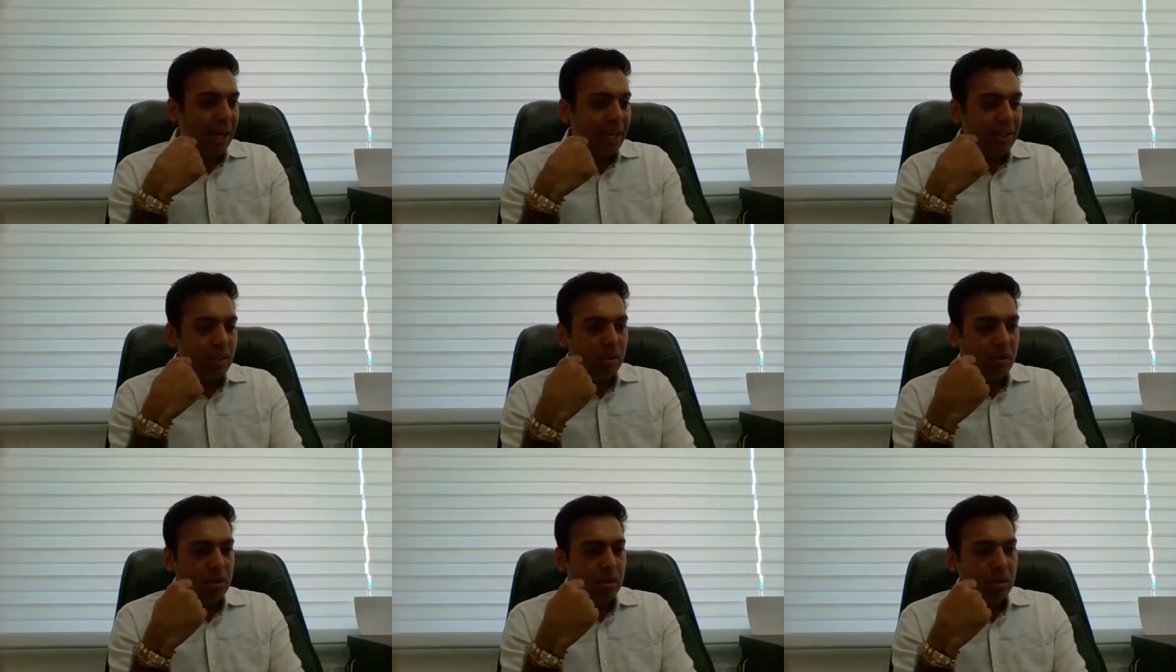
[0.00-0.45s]
I
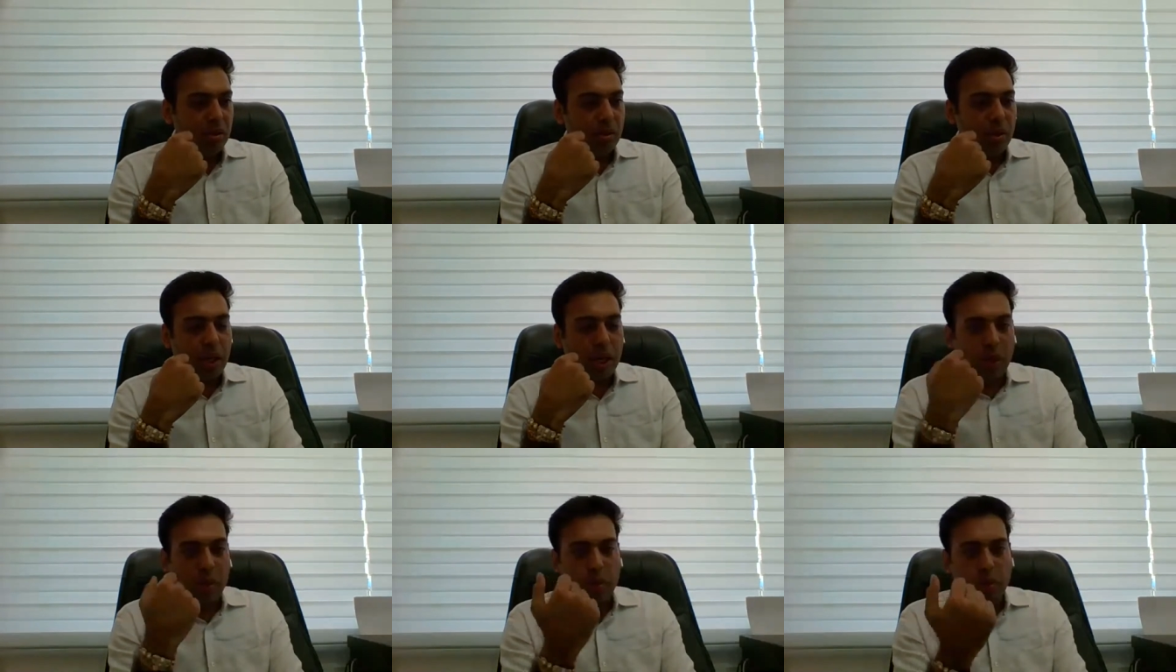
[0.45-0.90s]
don't
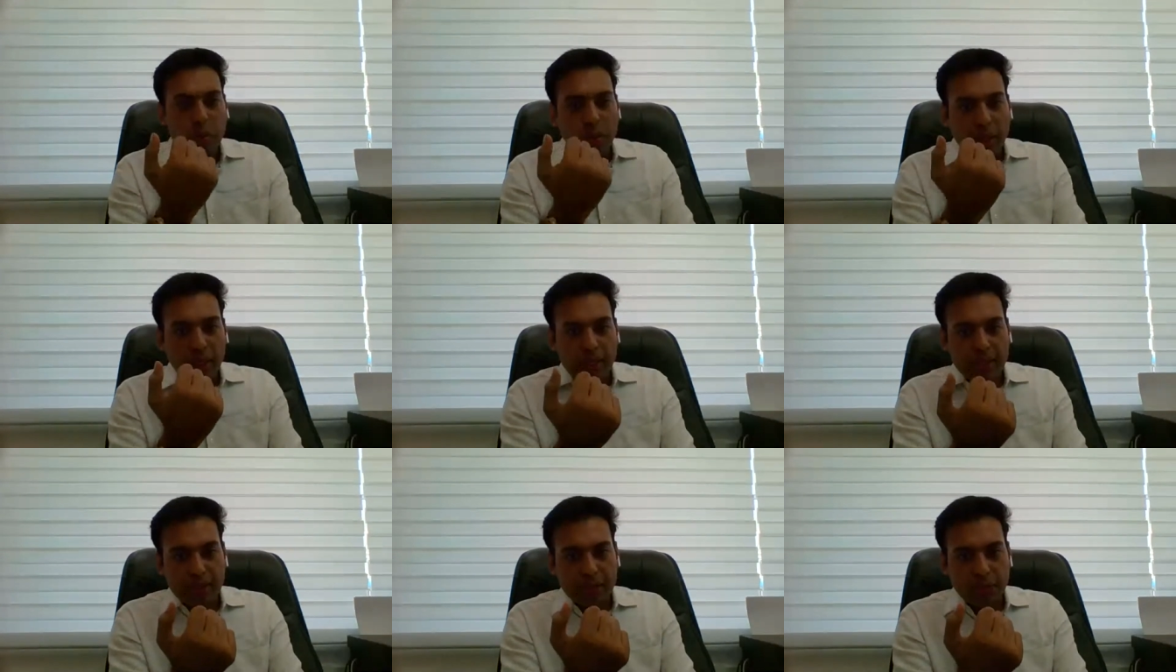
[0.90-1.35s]
know how to
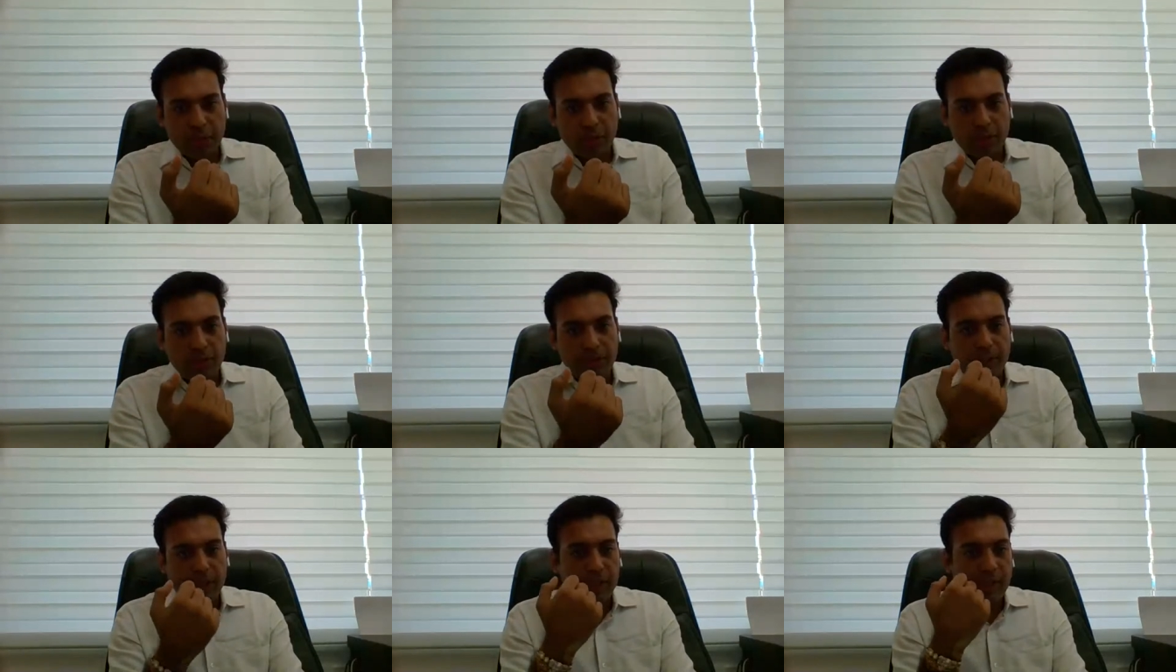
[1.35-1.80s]
ask
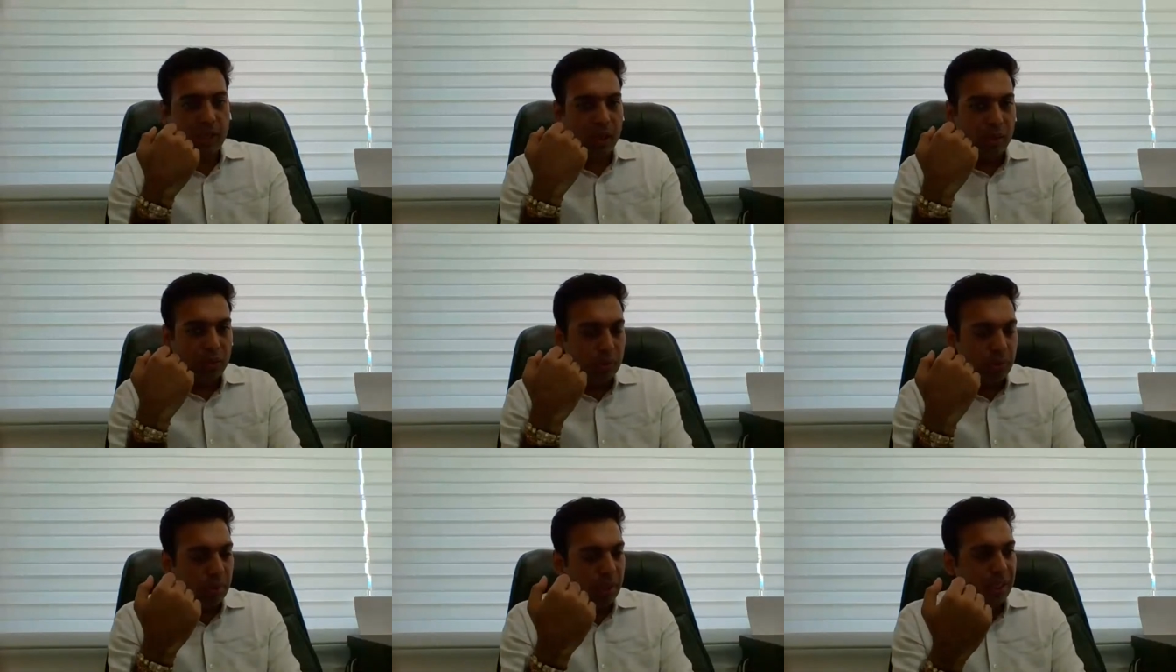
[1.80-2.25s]
for fee,
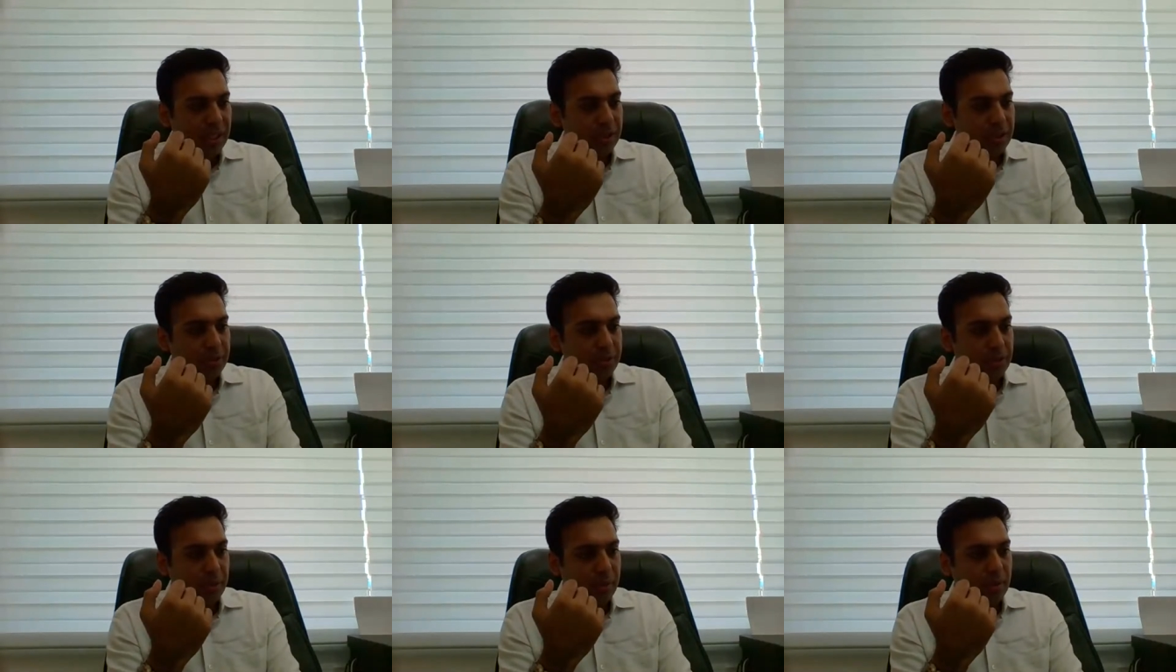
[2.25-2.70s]
how to
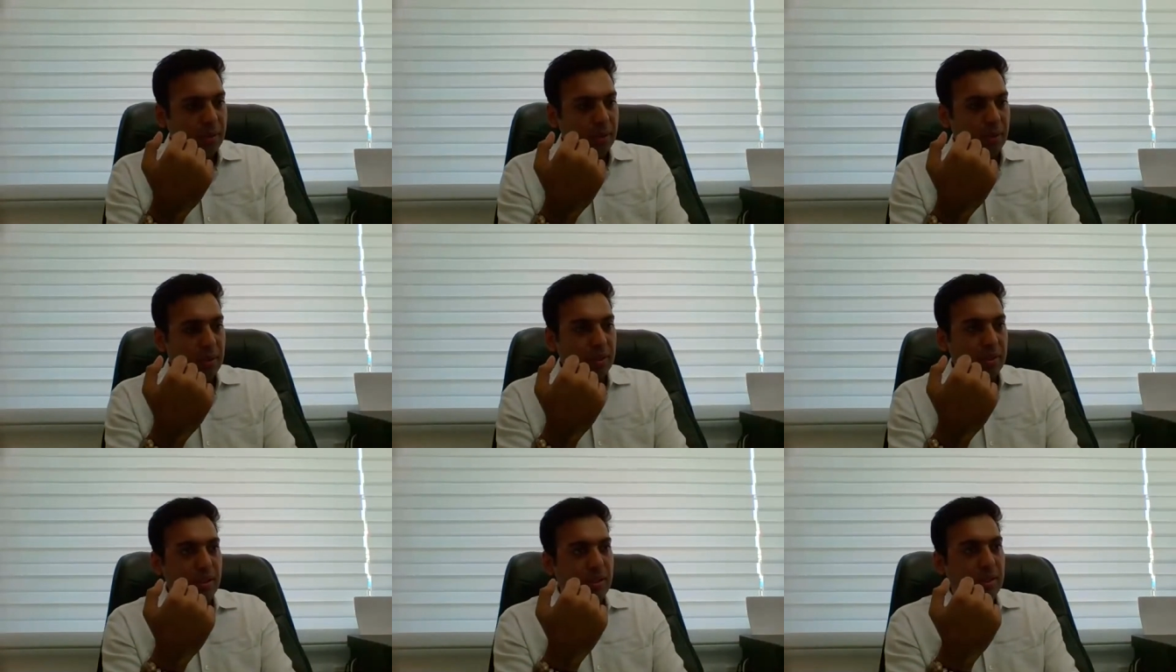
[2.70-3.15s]
ask for
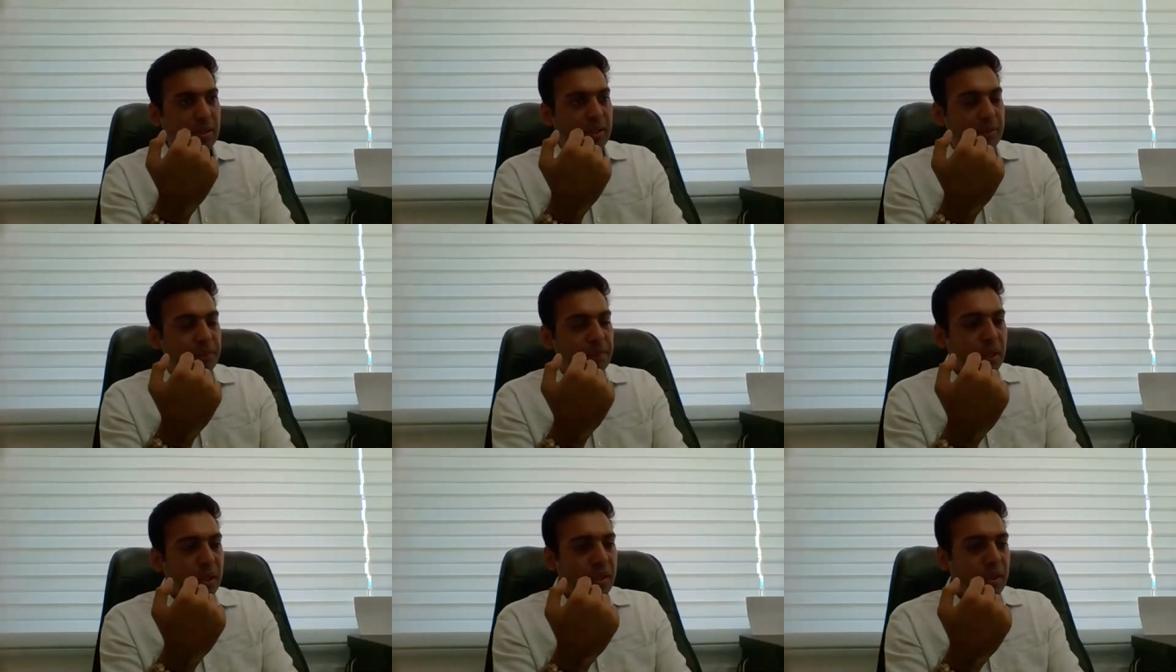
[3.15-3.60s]
uh,
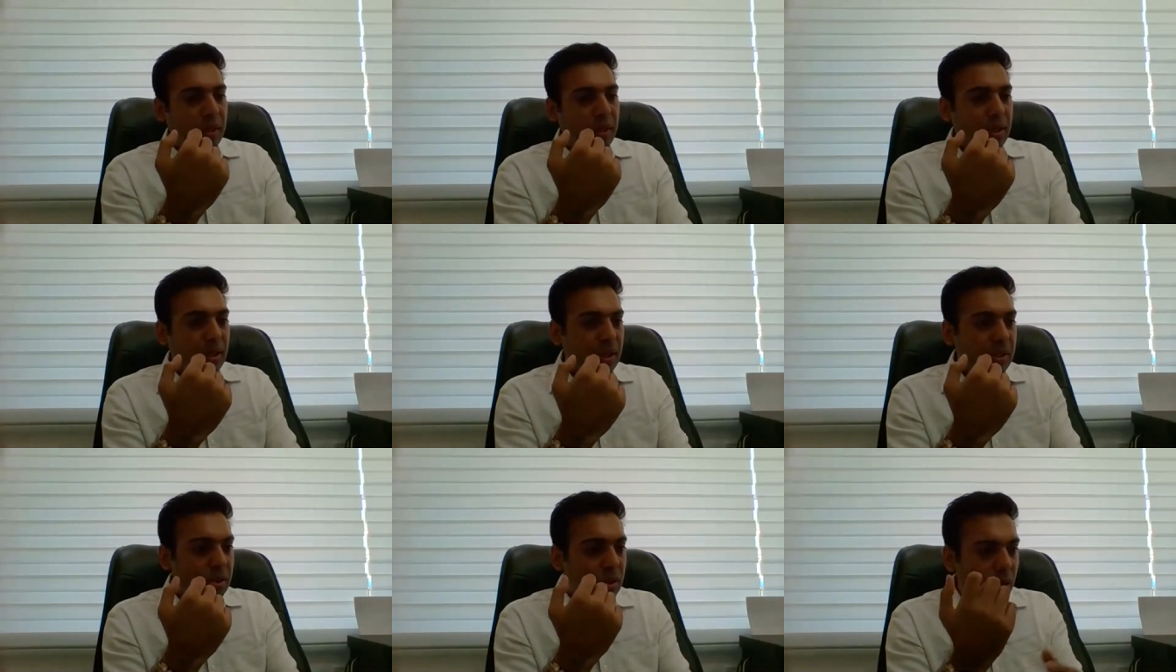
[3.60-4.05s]

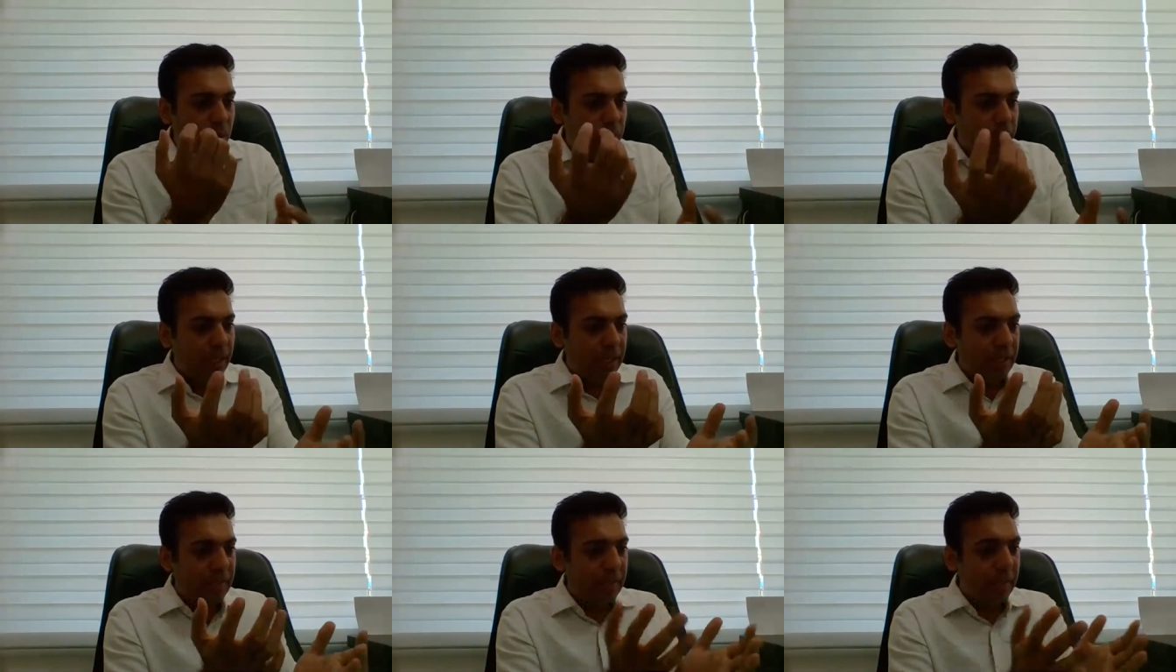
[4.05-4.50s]
uh, so
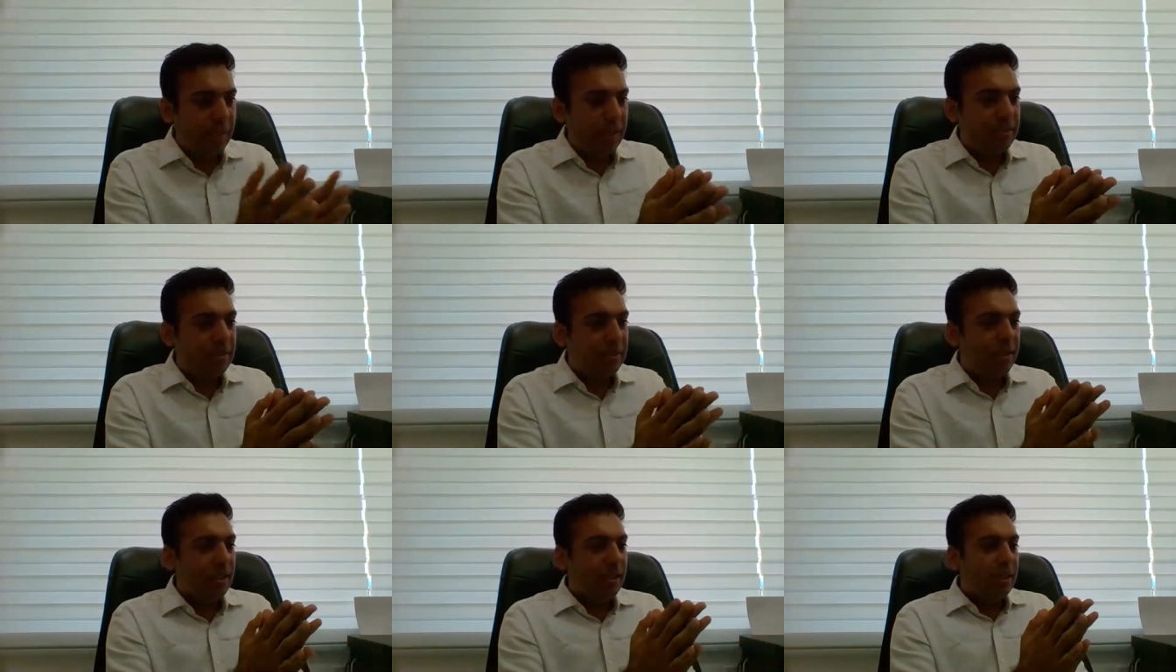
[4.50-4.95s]
many
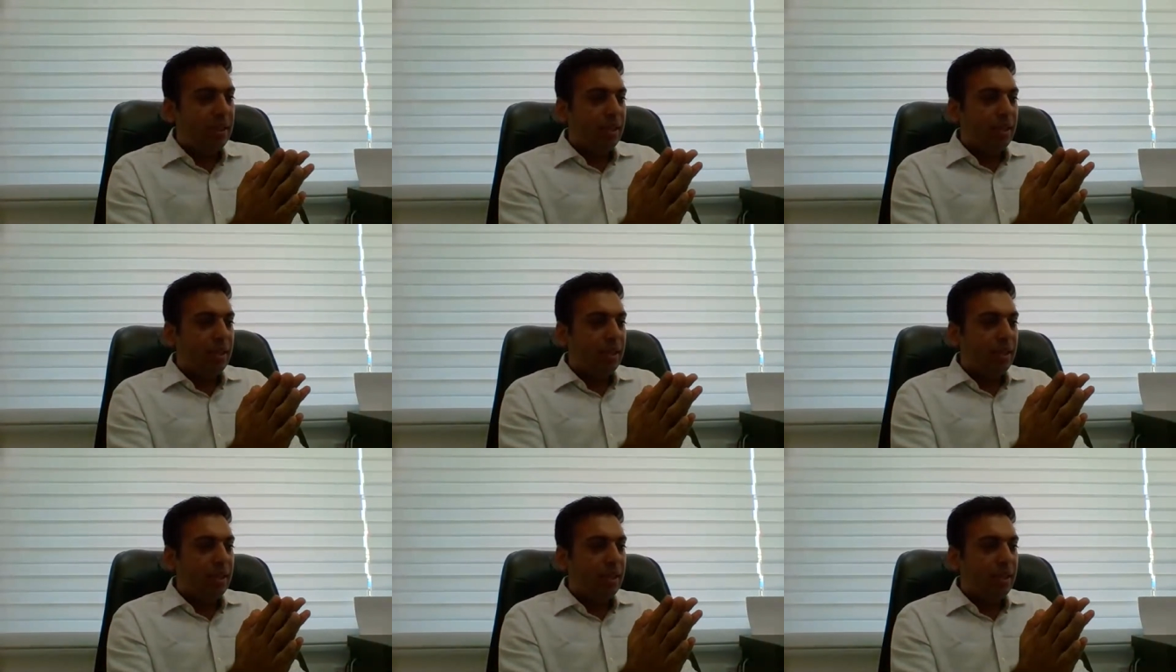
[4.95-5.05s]
things.